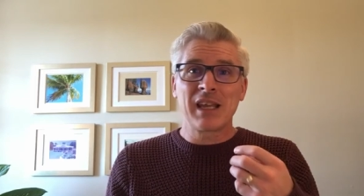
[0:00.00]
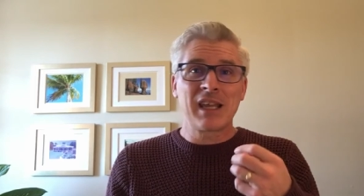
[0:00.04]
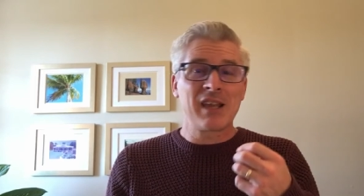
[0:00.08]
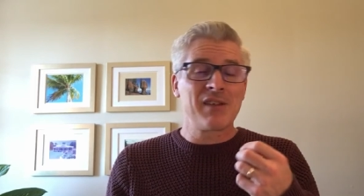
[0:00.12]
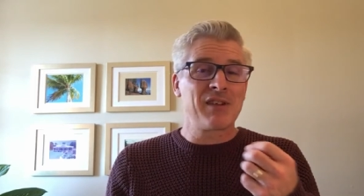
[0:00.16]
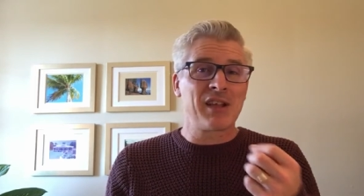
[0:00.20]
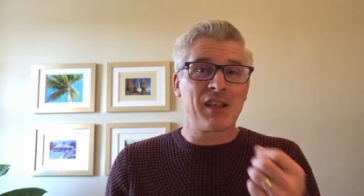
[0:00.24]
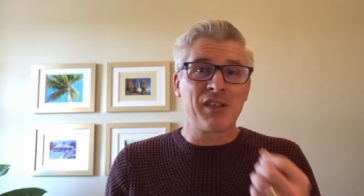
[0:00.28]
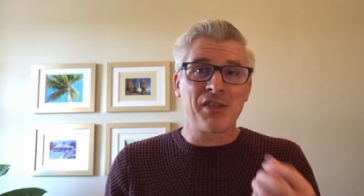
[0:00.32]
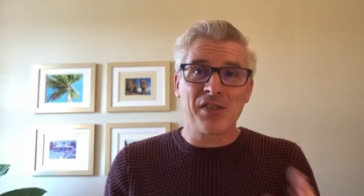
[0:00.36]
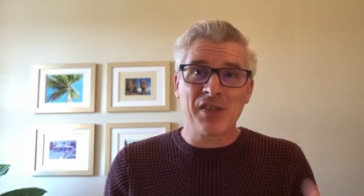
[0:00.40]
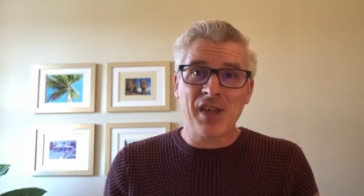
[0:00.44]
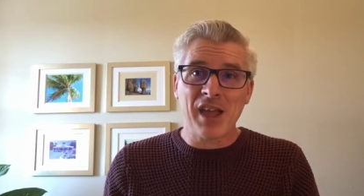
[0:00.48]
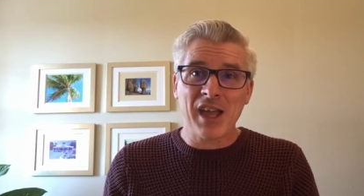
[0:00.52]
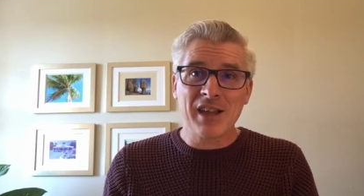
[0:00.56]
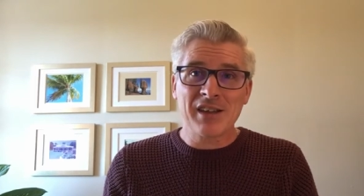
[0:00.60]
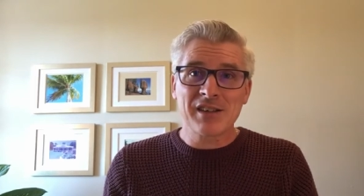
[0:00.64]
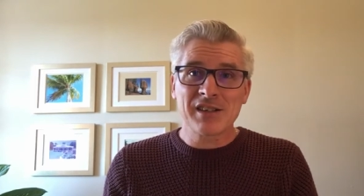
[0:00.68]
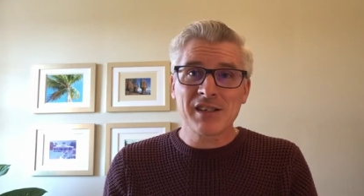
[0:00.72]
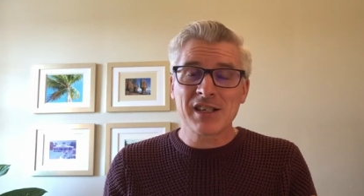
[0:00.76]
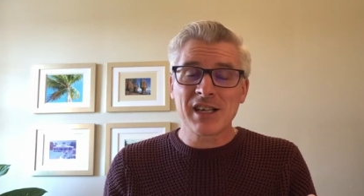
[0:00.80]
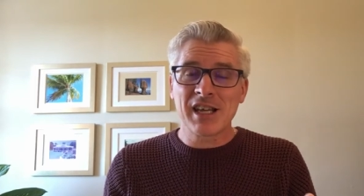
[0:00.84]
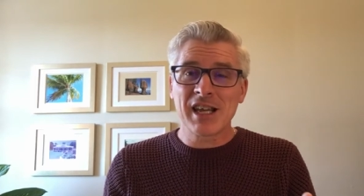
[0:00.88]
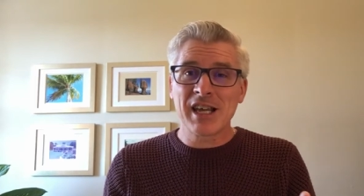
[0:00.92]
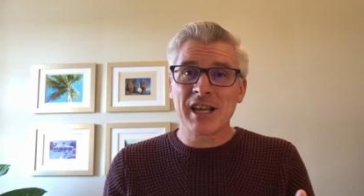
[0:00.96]
giving
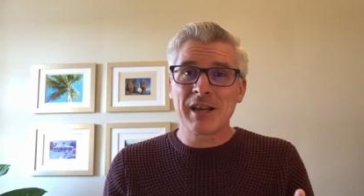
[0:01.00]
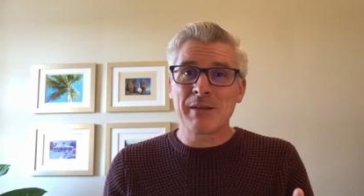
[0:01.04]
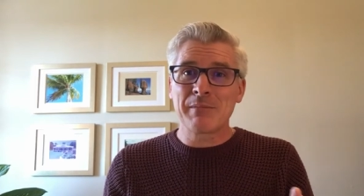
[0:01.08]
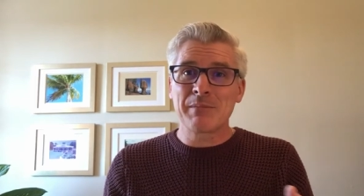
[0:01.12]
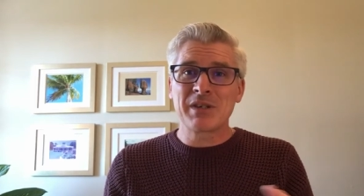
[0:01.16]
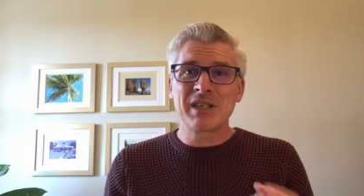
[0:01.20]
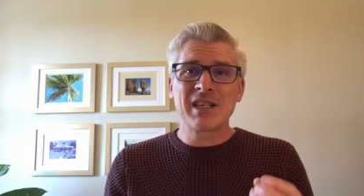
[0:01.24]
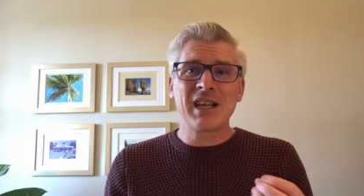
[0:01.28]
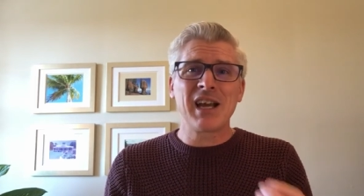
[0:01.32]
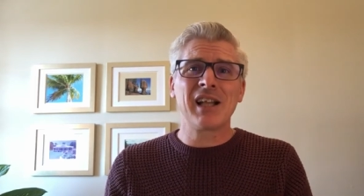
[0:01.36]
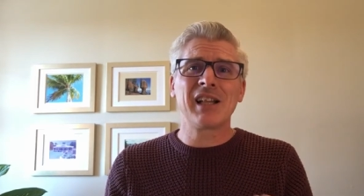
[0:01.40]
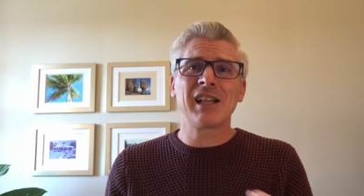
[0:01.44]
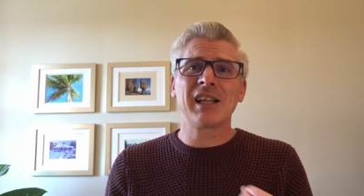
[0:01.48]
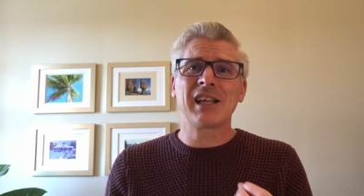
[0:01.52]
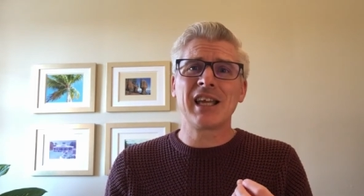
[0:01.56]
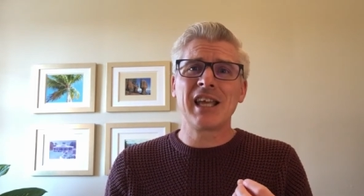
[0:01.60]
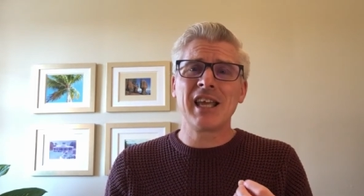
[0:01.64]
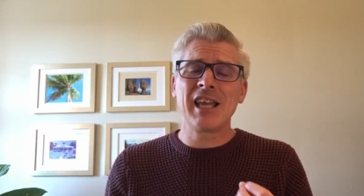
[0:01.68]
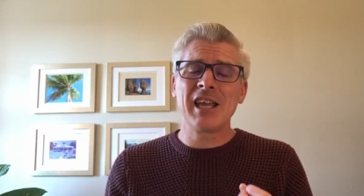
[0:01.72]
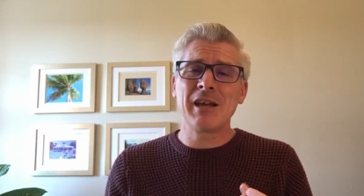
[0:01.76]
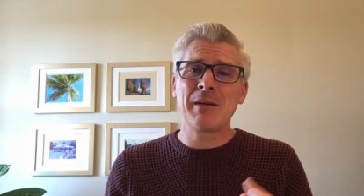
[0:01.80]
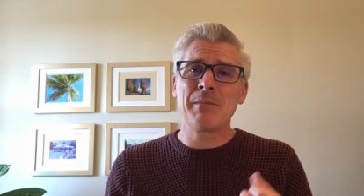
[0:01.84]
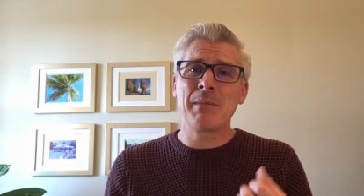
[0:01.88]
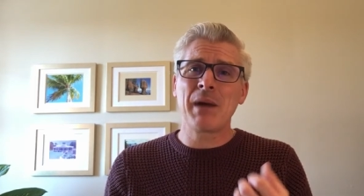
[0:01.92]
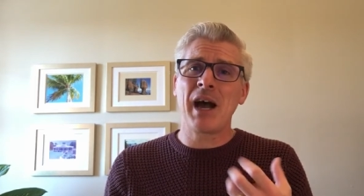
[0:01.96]
thanks to Him, telling
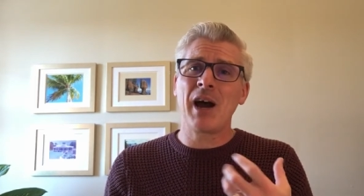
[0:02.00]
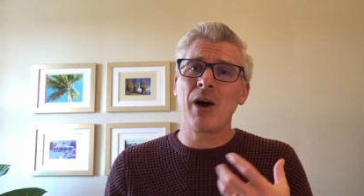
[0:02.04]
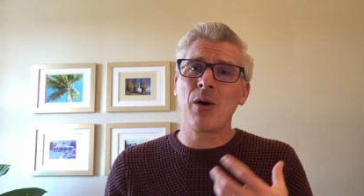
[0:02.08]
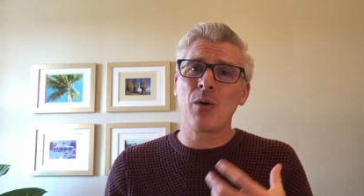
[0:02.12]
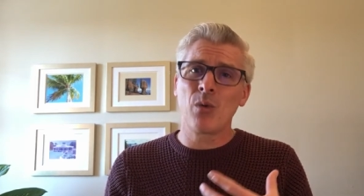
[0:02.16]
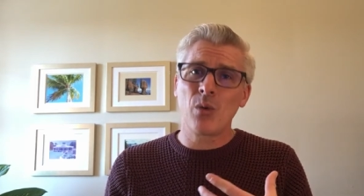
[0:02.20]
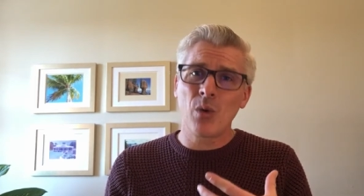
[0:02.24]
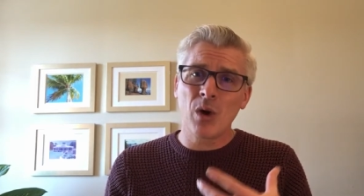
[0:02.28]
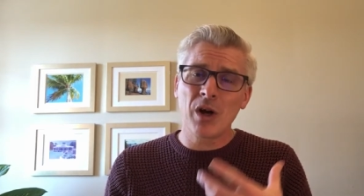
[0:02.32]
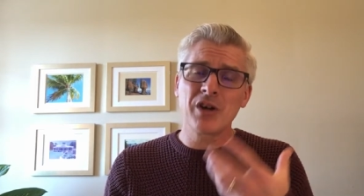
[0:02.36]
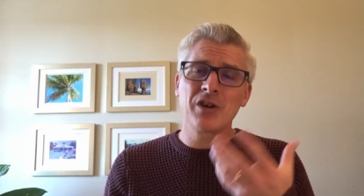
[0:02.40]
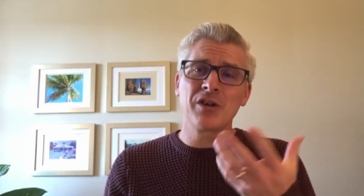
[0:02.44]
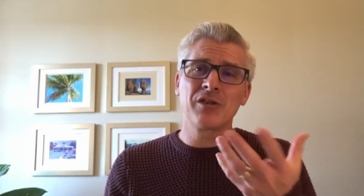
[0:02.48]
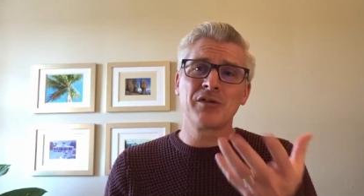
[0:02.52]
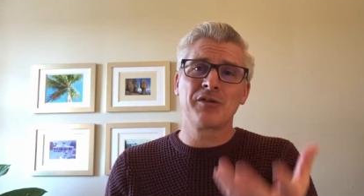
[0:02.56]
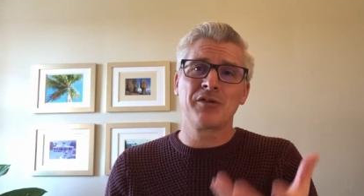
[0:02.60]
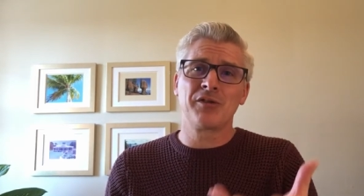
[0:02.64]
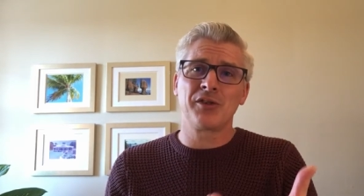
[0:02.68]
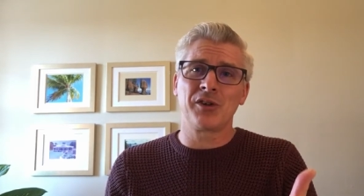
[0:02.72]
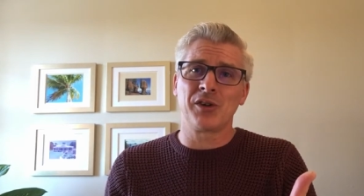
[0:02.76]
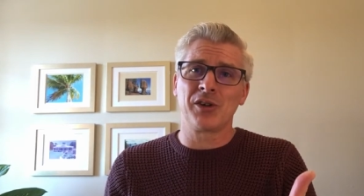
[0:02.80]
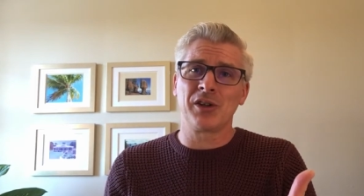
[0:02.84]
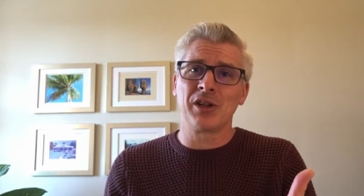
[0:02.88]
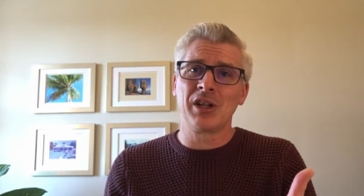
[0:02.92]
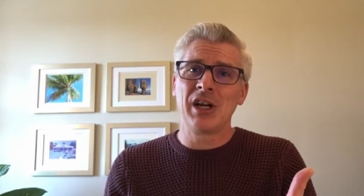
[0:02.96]
Him how
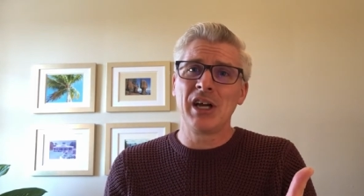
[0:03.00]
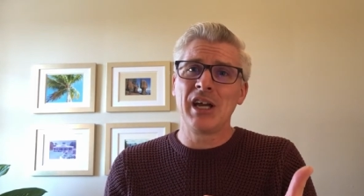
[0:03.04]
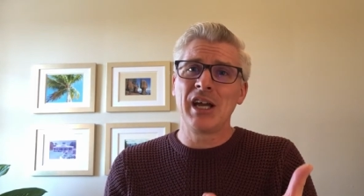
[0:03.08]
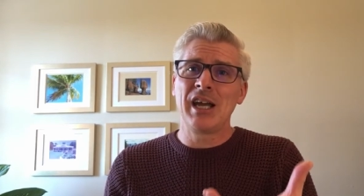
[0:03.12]
wonderful